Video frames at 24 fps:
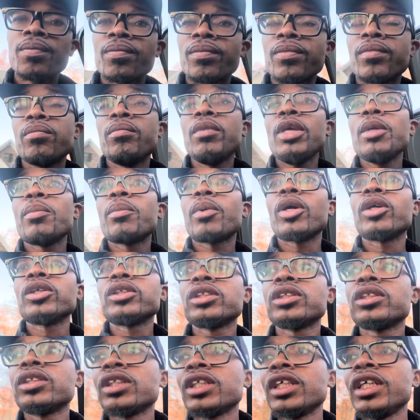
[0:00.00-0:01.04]
Me
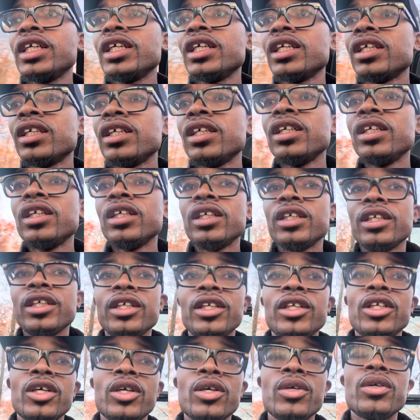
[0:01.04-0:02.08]
personally,
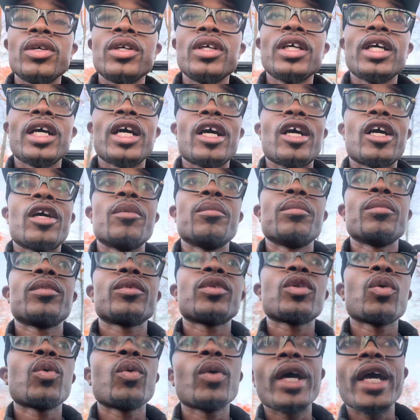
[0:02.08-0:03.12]
the
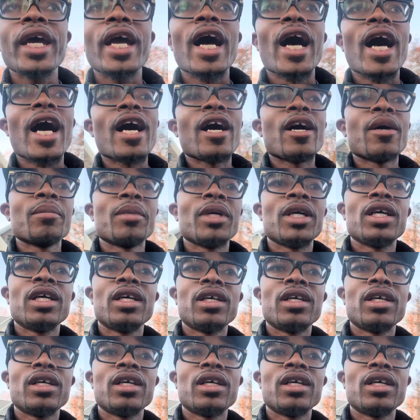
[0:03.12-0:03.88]
way I'm